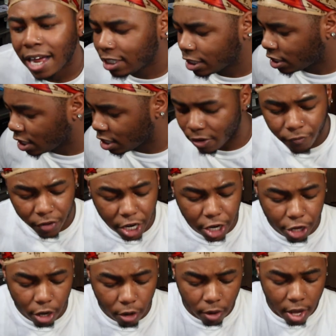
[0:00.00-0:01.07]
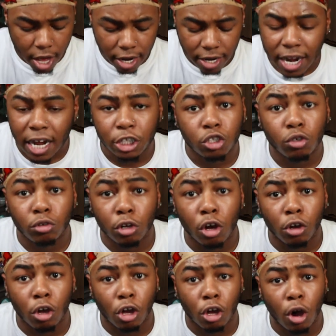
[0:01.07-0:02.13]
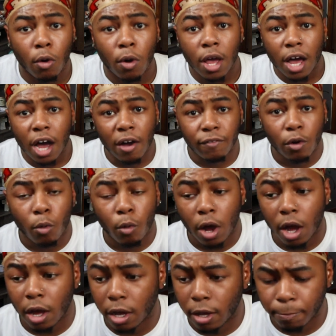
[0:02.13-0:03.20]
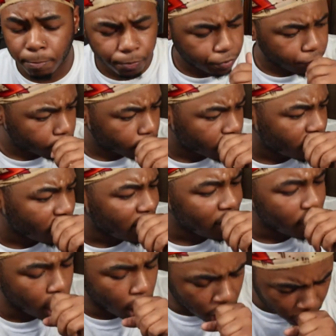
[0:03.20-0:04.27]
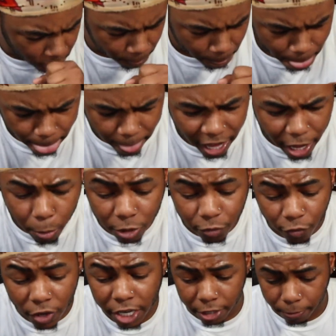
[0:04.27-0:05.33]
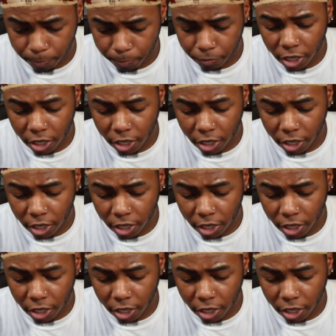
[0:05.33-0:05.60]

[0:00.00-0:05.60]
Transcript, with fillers: I just seen a video not too long ago of a, it was funny.